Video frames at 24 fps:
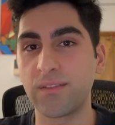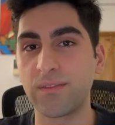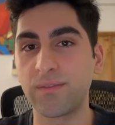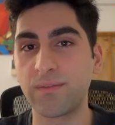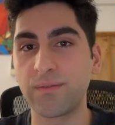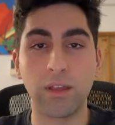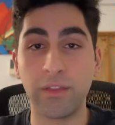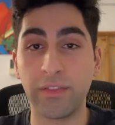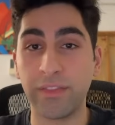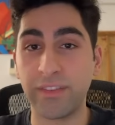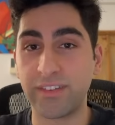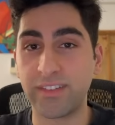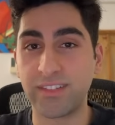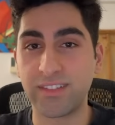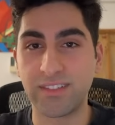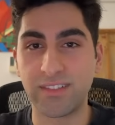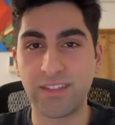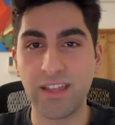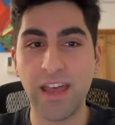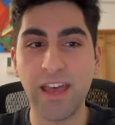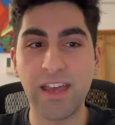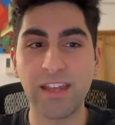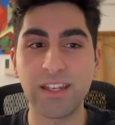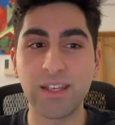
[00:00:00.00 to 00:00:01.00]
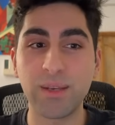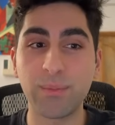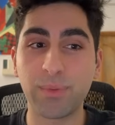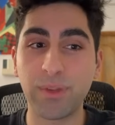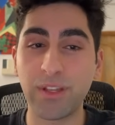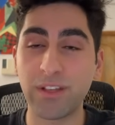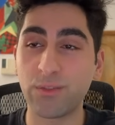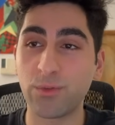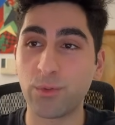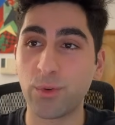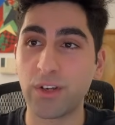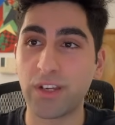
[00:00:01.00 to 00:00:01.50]
Instead, he
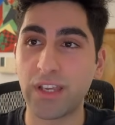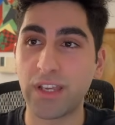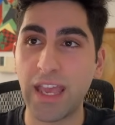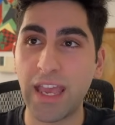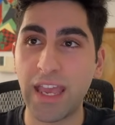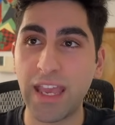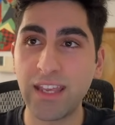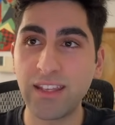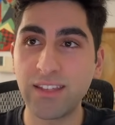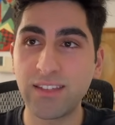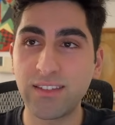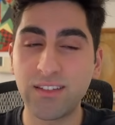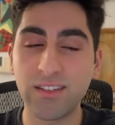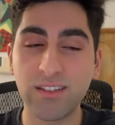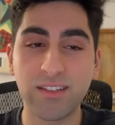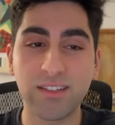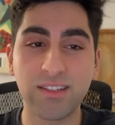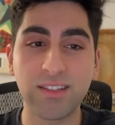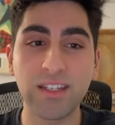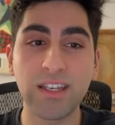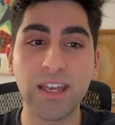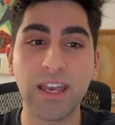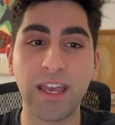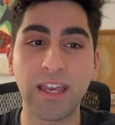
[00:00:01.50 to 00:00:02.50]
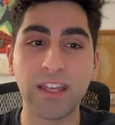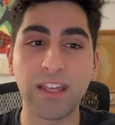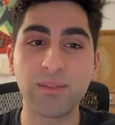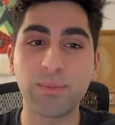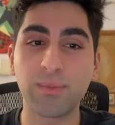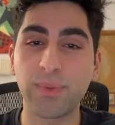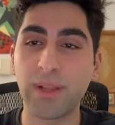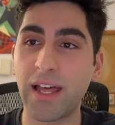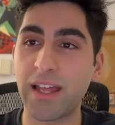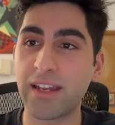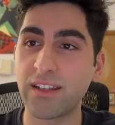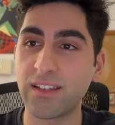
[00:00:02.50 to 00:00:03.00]
plays rook ace to c8,
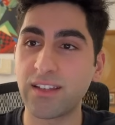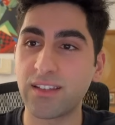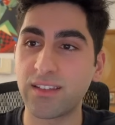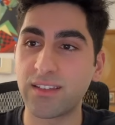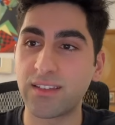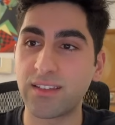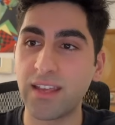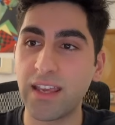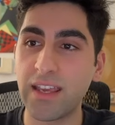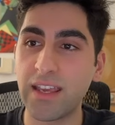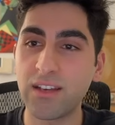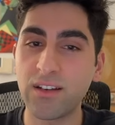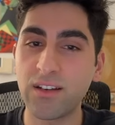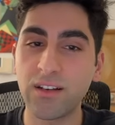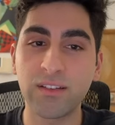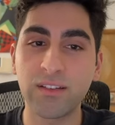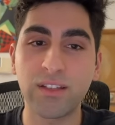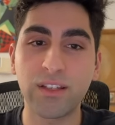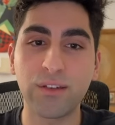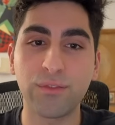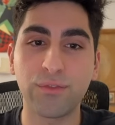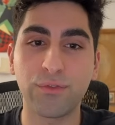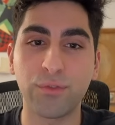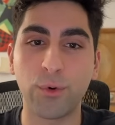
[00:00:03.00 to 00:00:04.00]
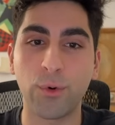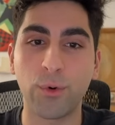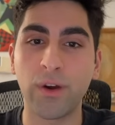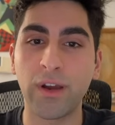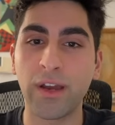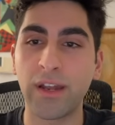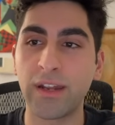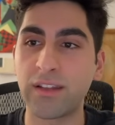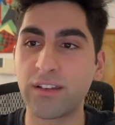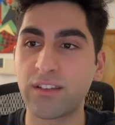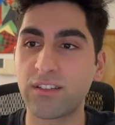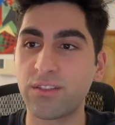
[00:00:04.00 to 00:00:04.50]
planning to take on d4
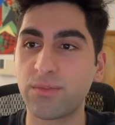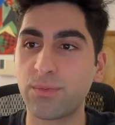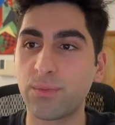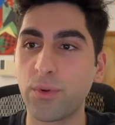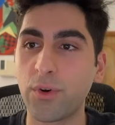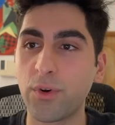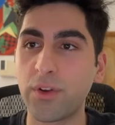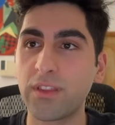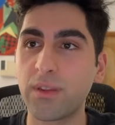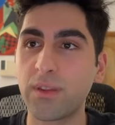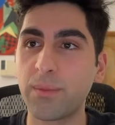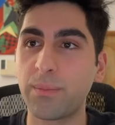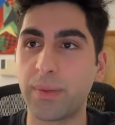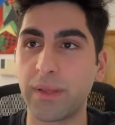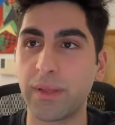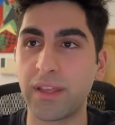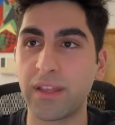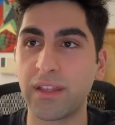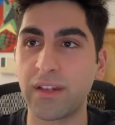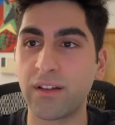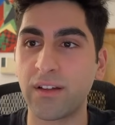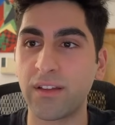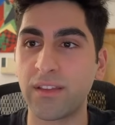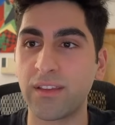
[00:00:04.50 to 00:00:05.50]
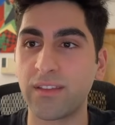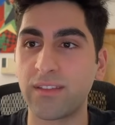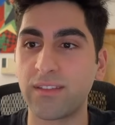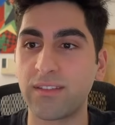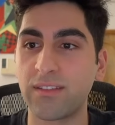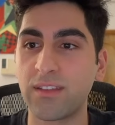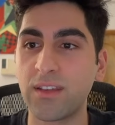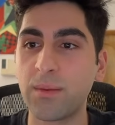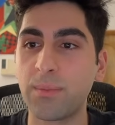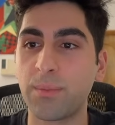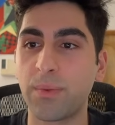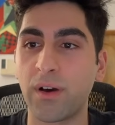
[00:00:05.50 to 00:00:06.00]
and exploit the pin on the
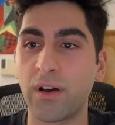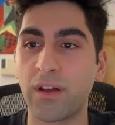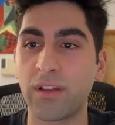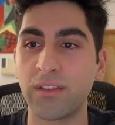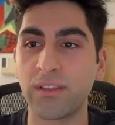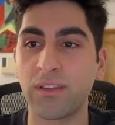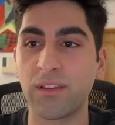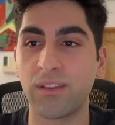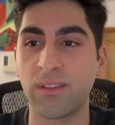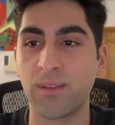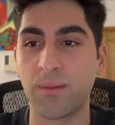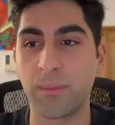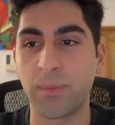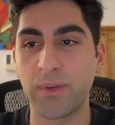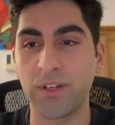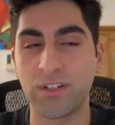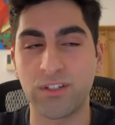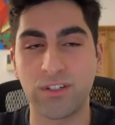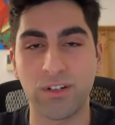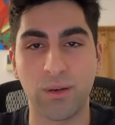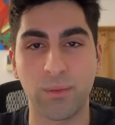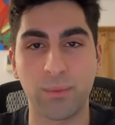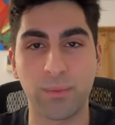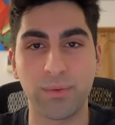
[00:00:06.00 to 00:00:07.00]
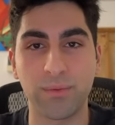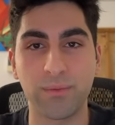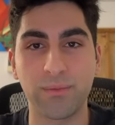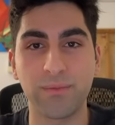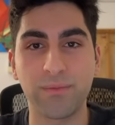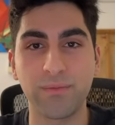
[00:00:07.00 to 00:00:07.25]
c-pawn to the bishop.